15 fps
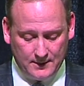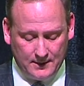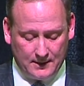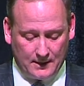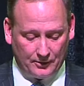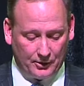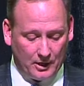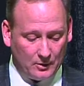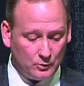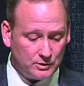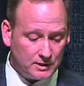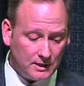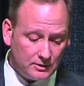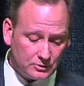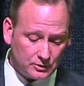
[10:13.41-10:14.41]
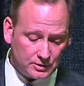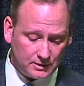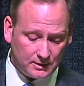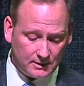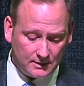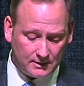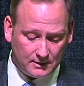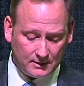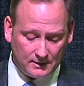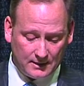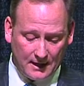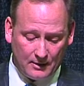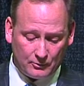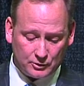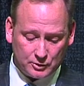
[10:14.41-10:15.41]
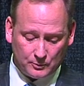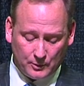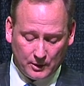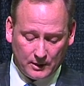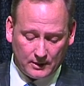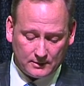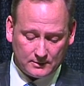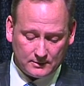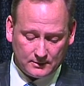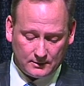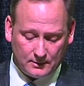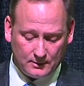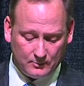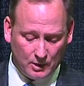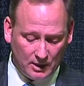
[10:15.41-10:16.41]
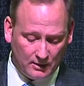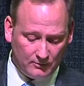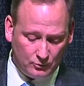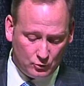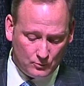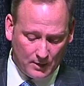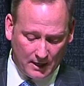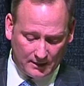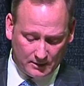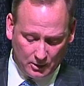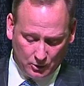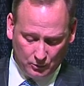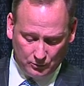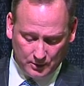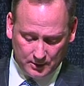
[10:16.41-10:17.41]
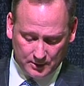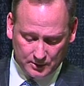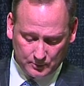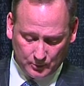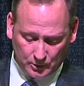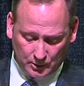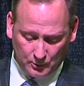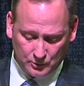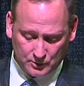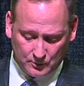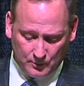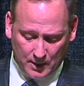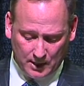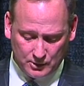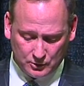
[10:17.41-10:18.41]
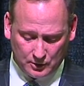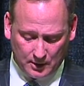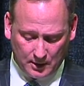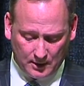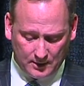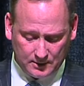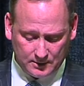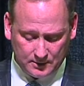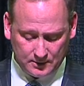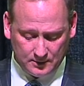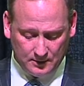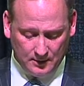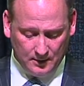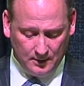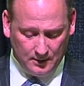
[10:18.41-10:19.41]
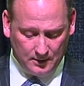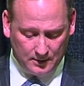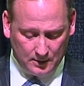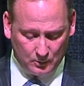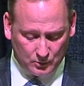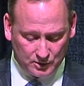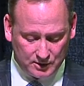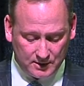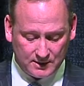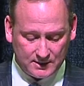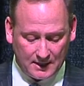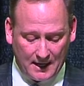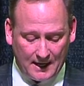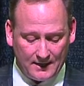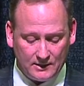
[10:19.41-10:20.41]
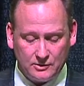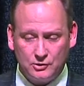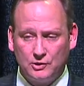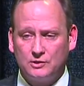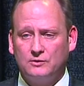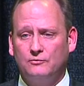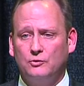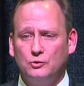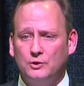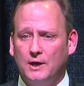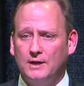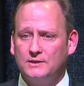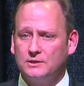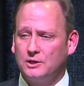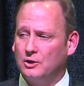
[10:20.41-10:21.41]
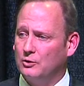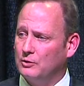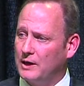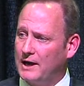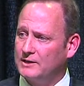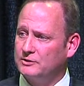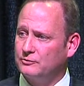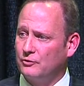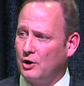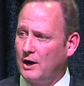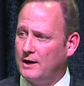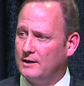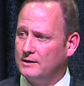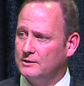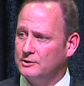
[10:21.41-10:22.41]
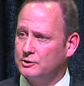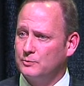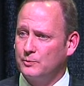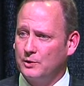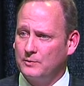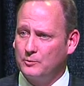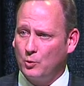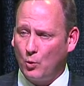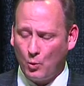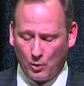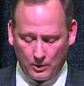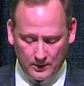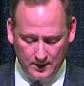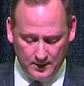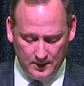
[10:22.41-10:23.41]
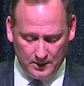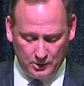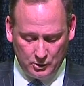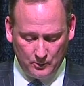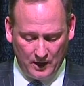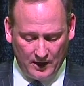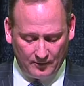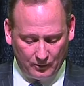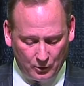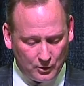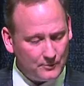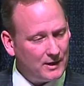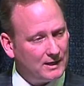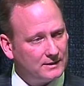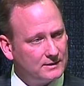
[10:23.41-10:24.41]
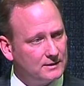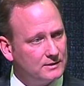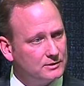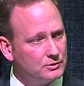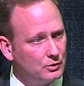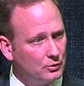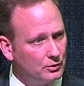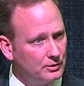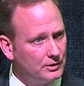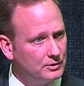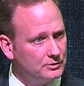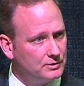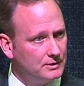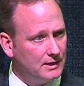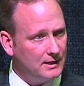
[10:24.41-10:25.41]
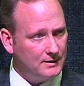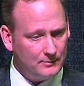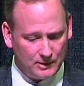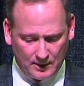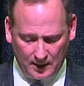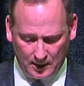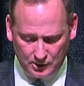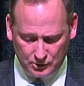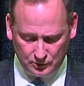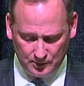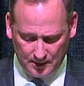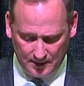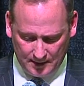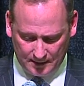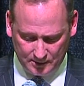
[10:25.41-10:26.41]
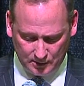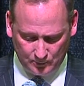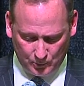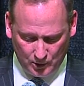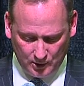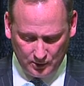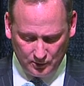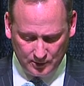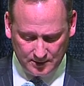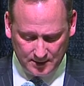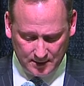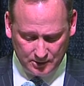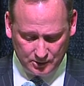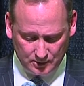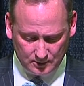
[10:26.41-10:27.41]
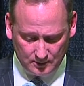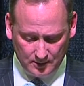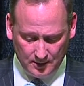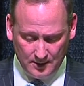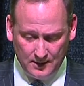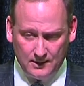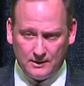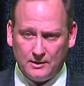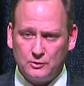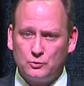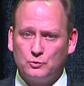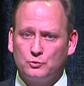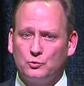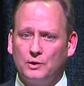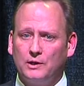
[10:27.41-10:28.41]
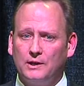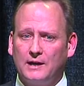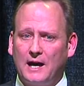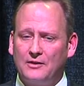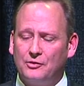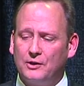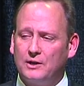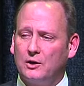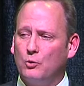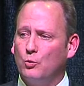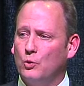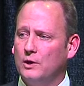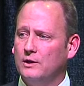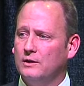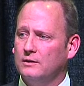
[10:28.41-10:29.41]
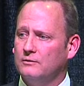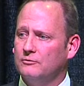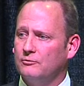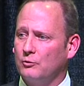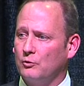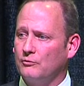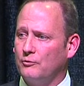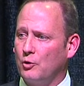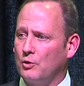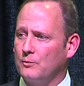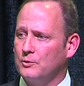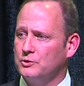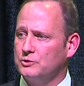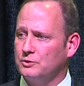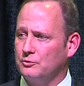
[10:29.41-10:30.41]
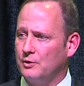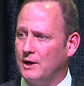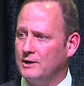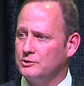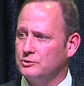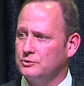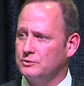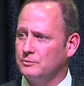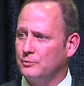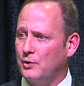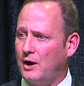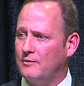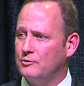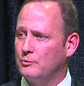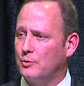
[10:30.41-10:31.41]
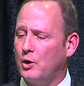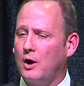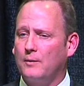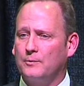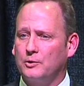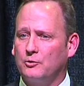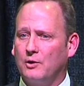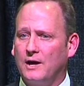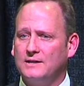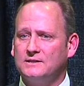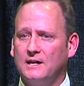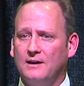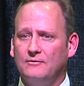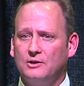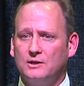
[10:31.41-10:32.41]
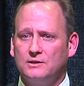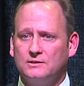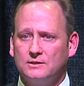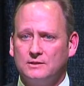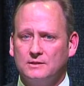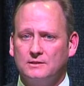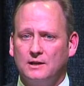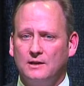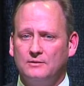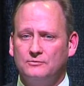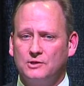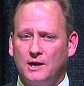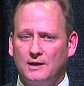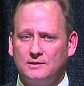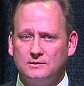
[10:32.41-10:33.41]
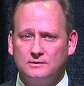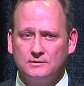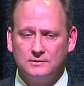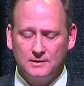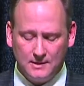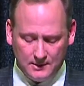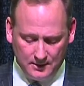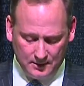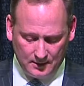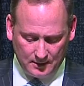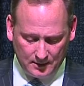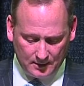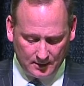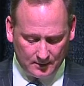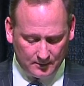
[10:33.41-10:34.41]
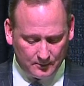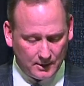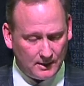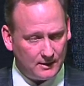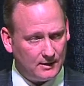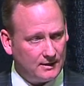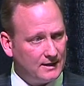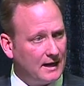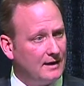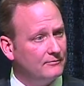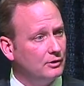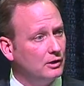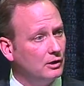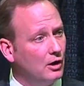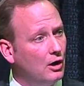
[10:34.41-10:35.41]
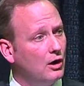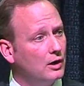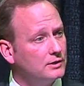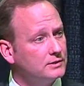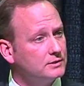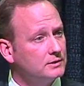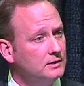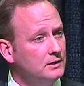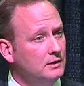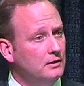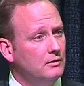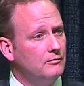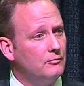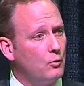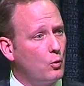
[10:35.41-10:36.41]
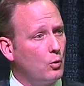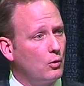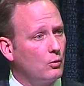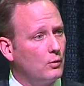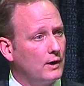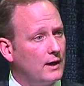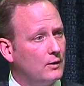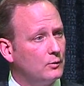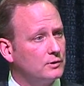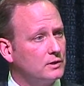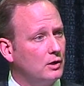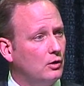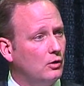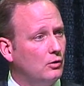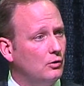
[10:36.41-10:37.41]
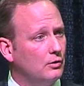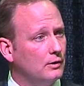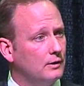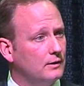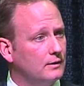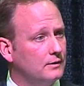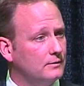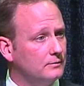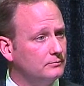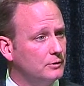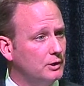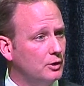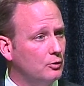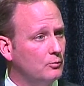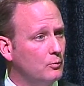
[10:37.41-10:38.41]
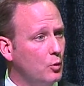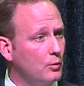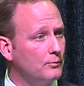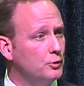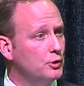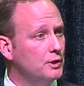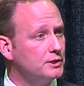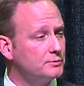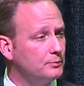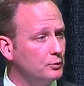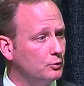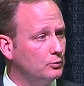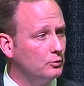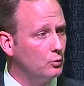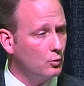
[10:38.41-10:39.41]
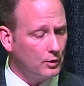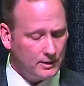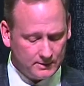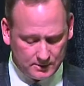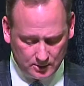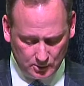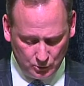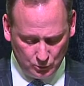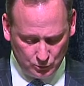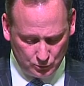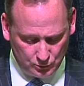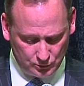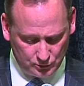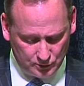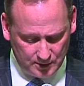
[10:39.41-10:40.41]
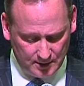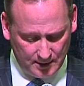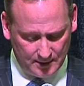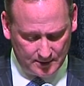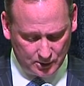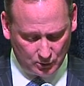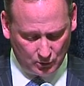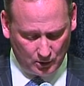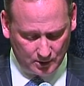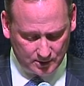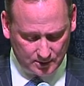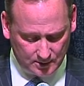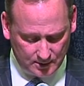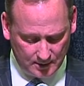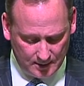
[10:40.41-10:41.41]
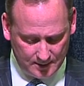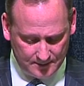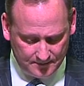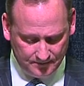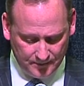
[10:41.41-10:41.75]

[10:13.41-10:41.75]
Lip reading: I thought it was interesting in that respect. Many of you might know this, but there was a major case that was decided just a few days ago, last Friday, in the Supreme Court. You may have heard about this earlier today, but in case you didn't, I just bring to your attention, this was really, I think, a win for farmers and ranchers and private property rights advocates in the state of Texas, and kind of a loss for what I would call, more municipal-oriented users or cities across the state.